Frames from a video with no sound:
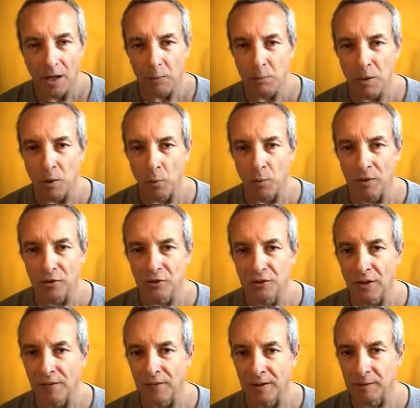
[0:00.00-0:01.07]
about which
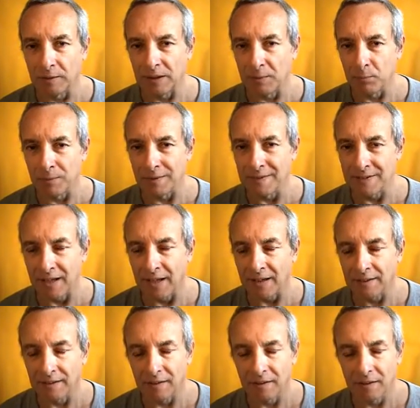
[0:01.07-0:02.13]
nothing can be
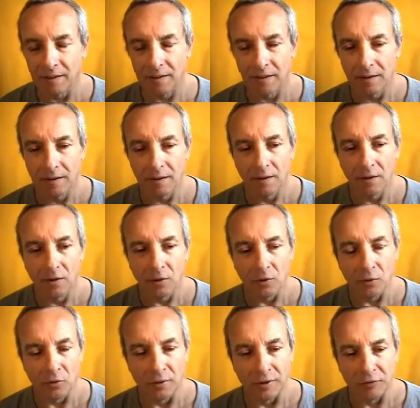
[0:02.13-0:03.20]
said,
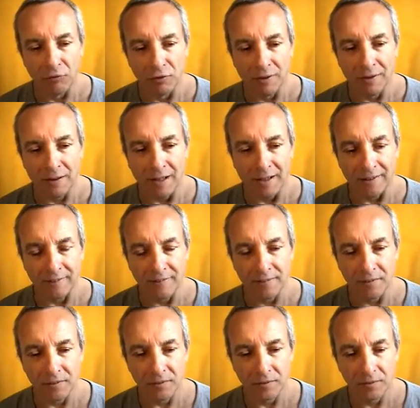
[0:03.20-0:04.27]
only
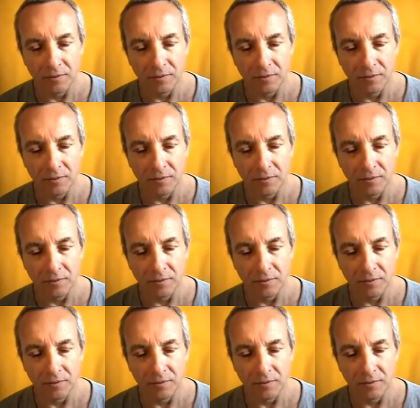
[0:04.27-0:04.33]
realized.